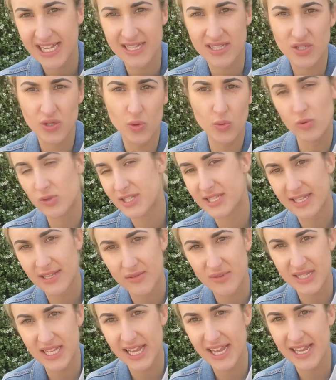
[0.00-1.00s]
It's not all
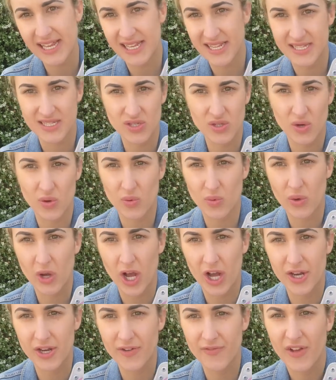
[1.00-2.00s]
sealed in. It's not all
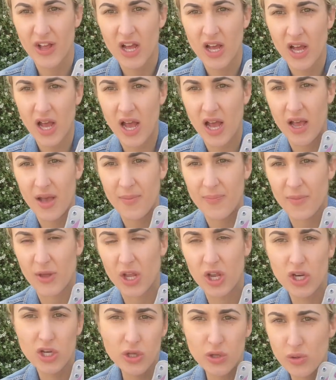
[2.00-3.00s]
kind of
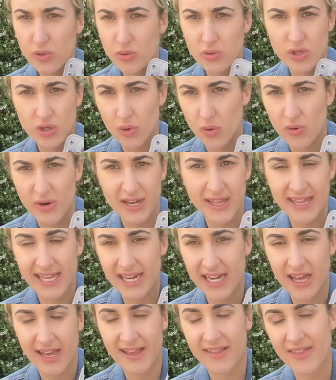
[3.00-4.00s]
glued or
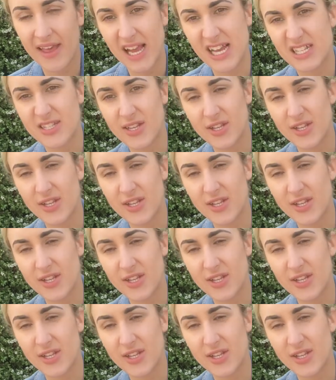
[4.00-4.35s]
anything like that.